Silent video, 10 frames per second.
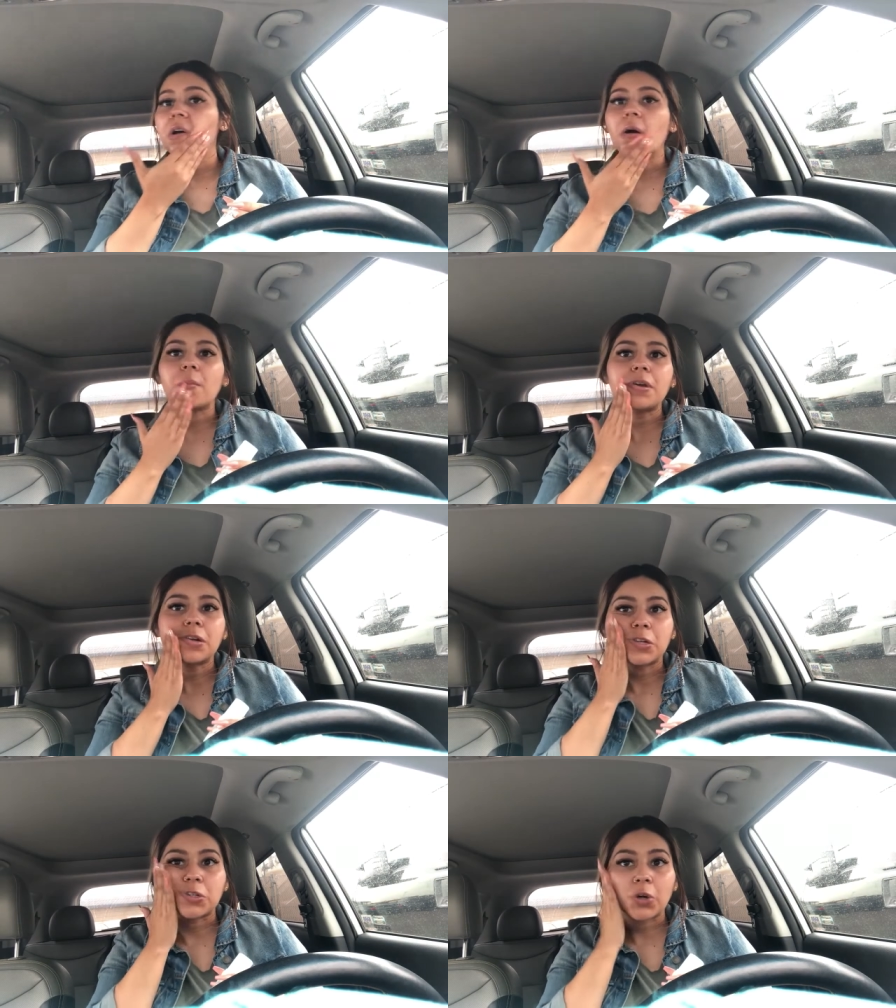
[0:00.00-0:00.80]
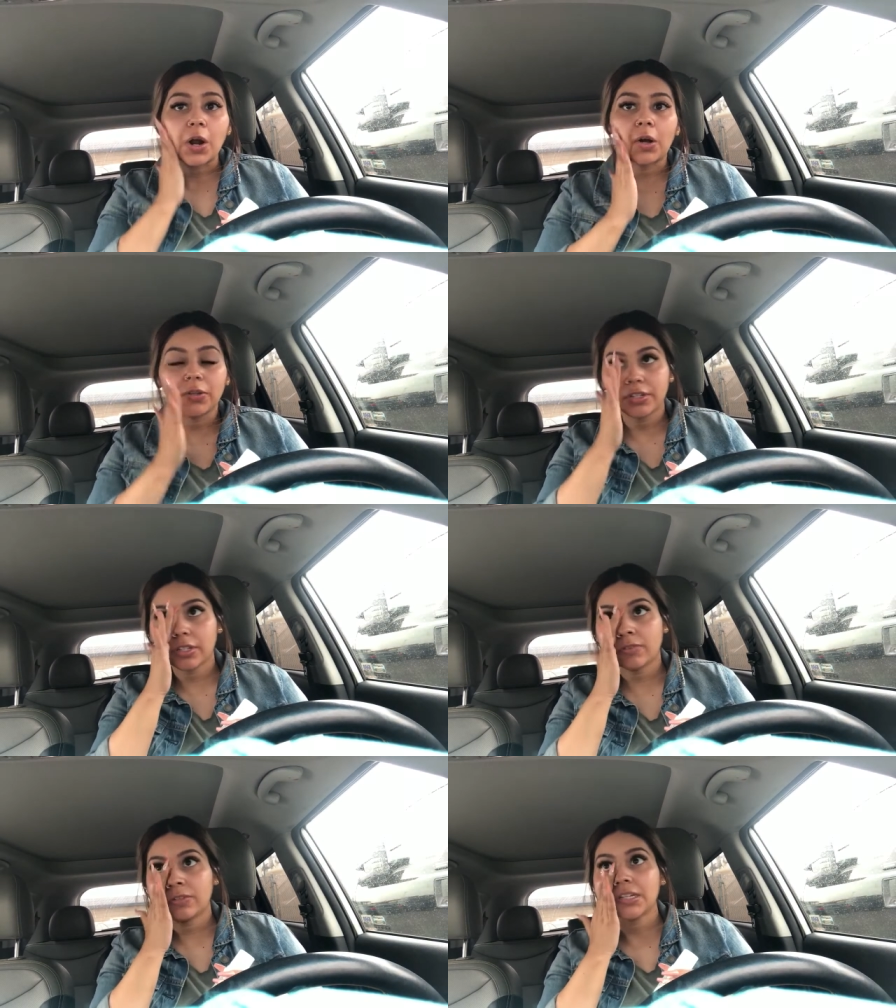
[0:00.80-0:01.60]
I'm gonna just try all this
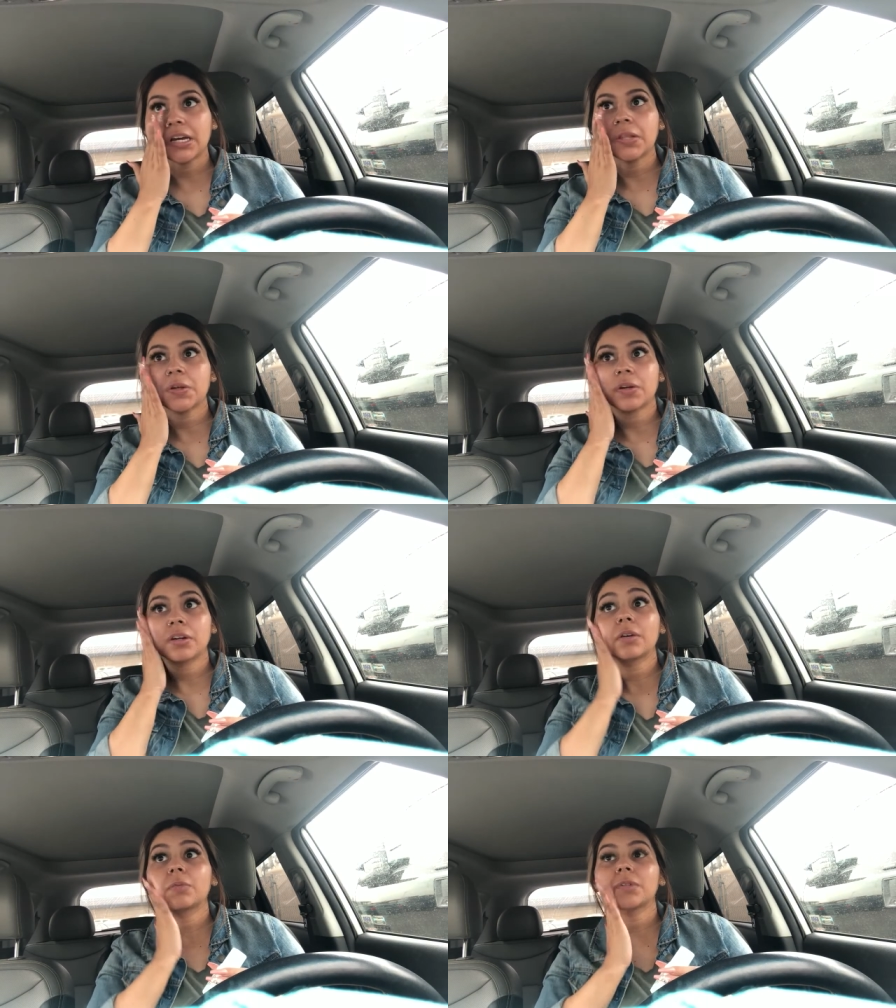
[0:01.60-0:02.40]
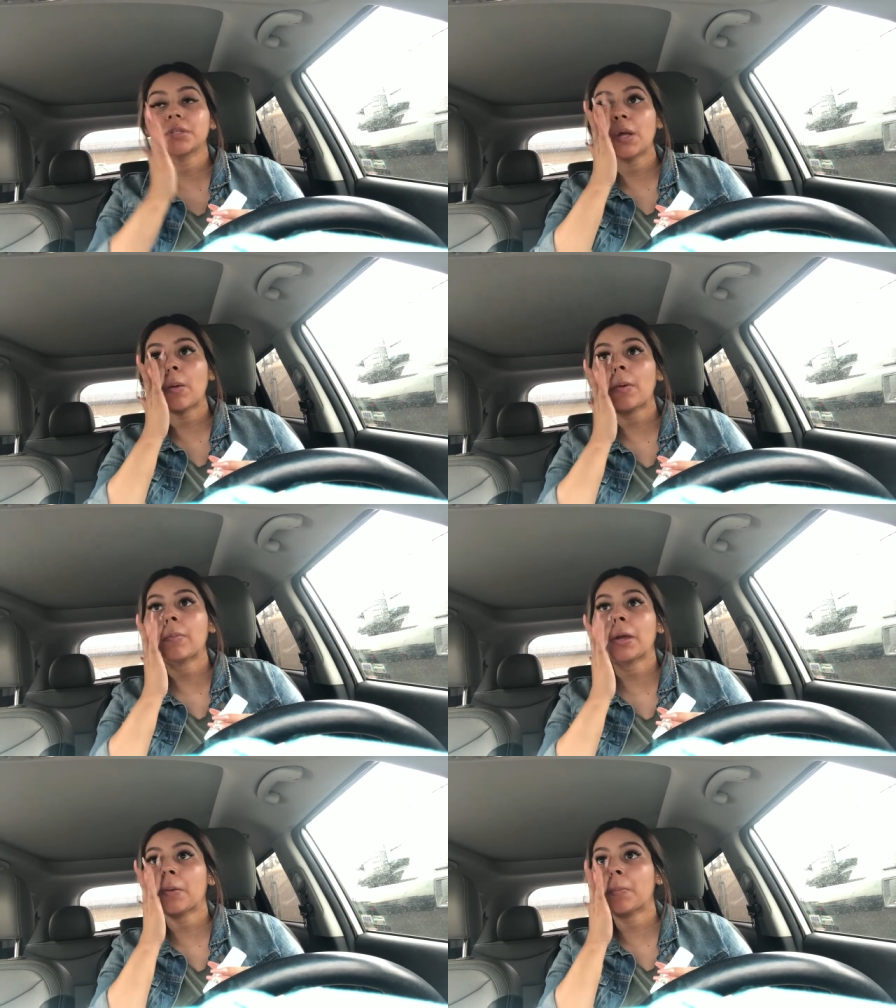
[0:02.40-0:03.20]
stuff together and we'll see how my
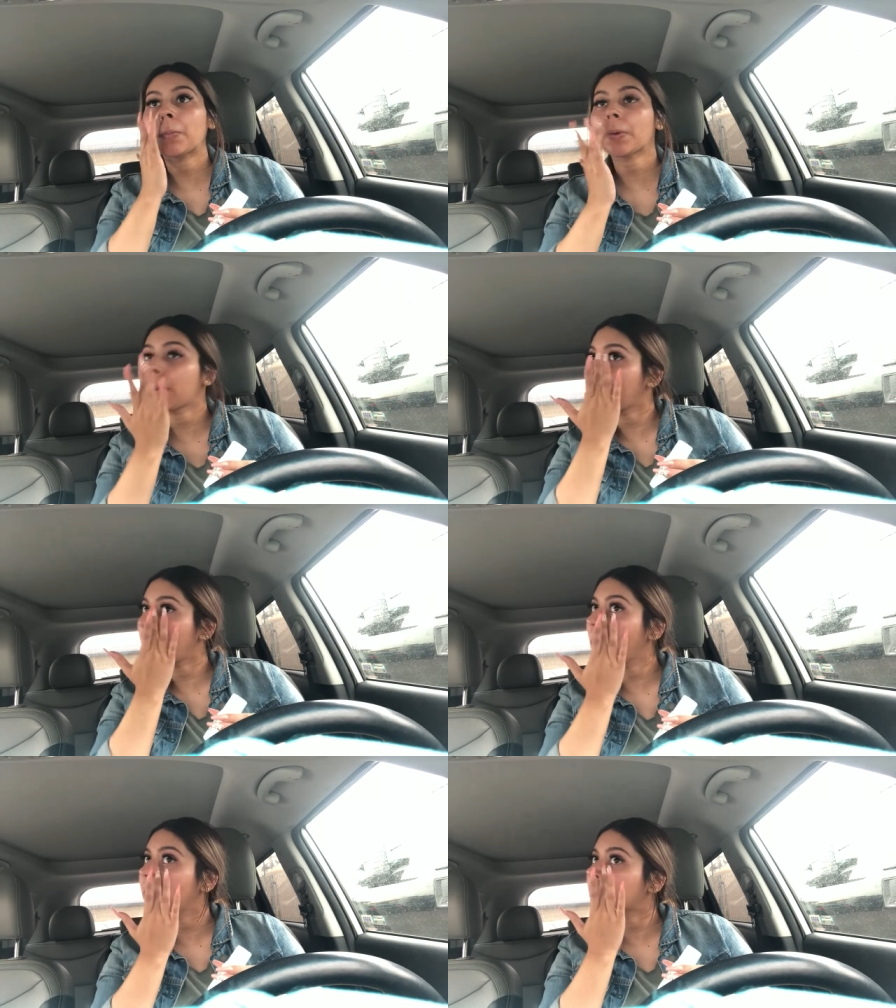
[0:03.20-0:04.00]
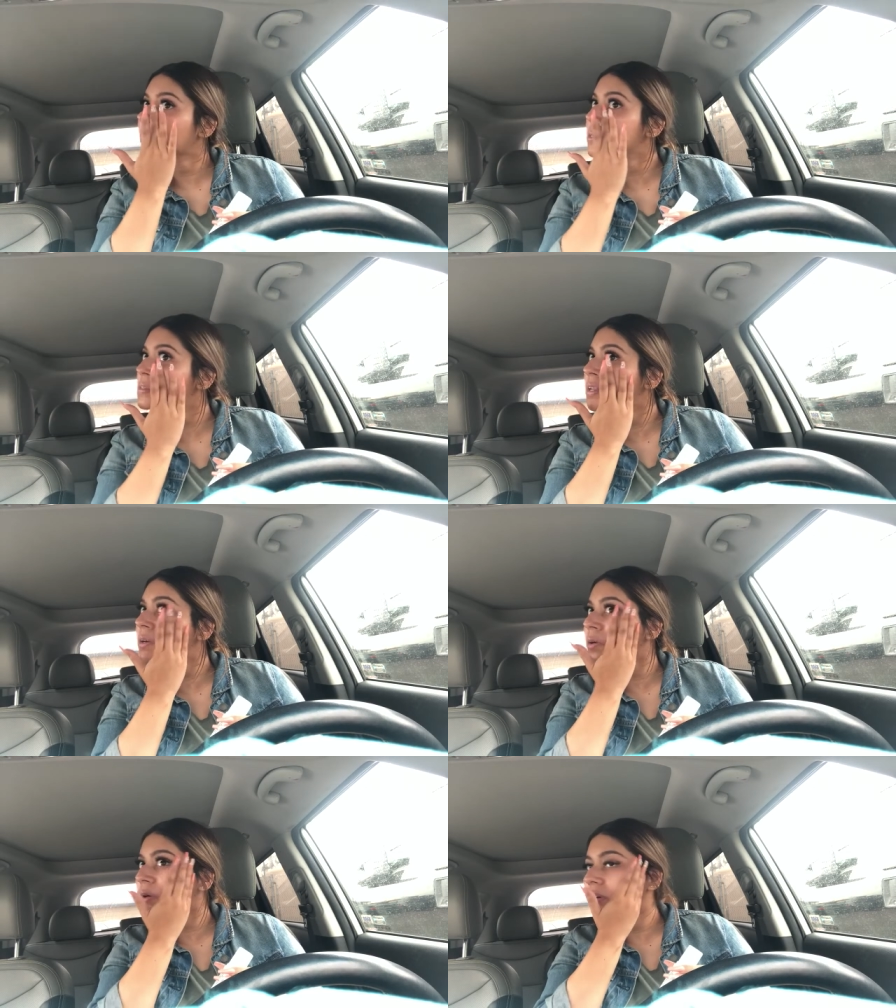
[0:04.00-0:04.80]
makeup wears
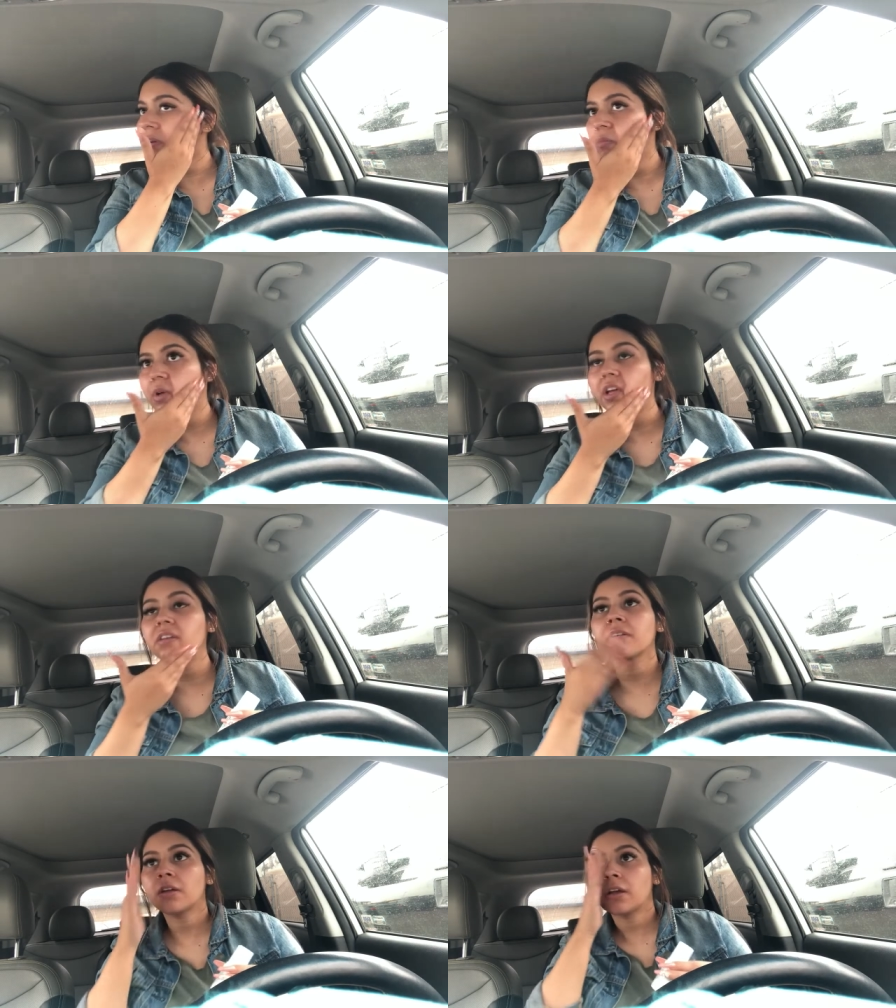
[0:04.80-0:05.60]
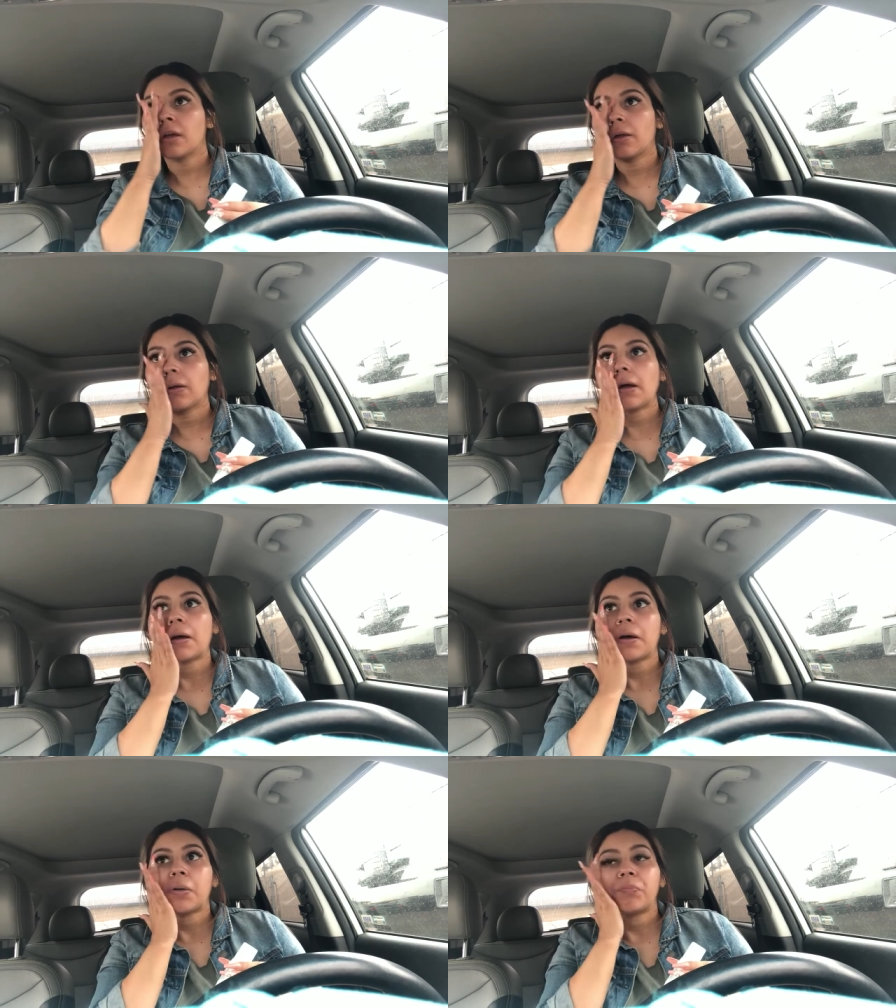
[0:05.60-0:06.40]
later on, but
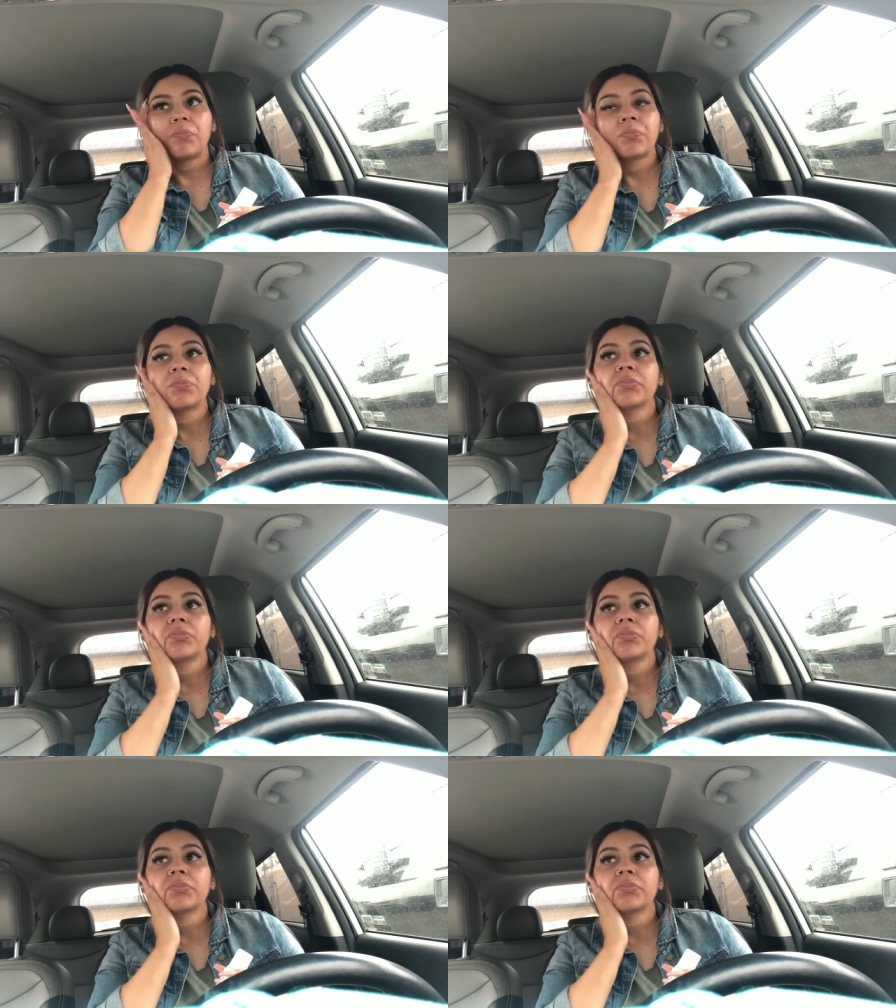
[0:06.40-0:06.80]
um,